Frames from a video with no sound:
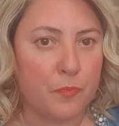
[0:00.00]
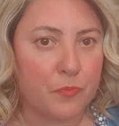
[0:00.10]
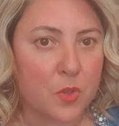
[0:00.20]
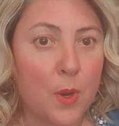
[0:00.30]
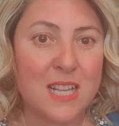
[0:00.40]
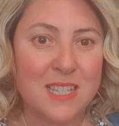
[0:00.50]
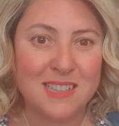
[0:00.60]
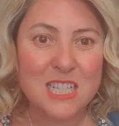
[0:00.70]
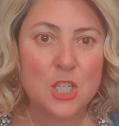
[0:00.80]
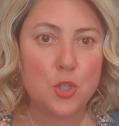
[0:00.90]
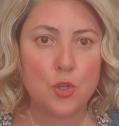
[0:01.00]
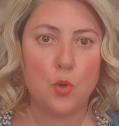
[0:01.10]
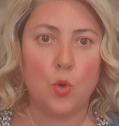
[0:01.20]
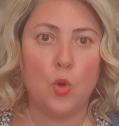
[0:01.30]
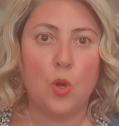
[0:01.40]
Whereas at least you
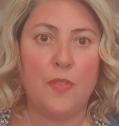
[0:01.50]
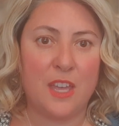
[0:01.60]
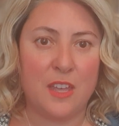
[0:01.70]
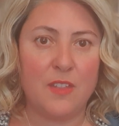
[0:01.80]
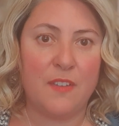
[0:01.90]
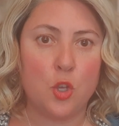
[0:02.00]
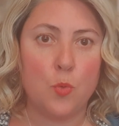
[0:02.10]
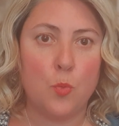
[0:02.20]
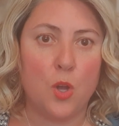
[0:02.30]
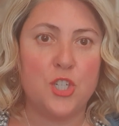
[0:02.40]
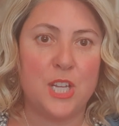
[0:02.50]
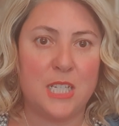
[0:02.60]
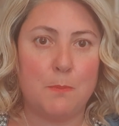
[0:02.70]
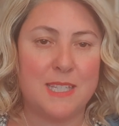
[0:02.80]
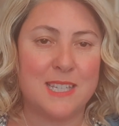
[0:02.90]
know that if you want
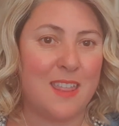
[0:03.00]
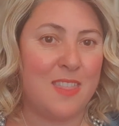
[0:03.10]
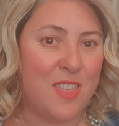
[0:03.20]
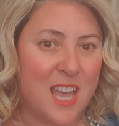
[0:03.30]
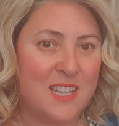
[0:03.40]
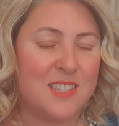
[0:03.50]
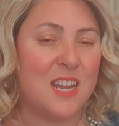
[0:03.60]
Shaded Biscuit in this,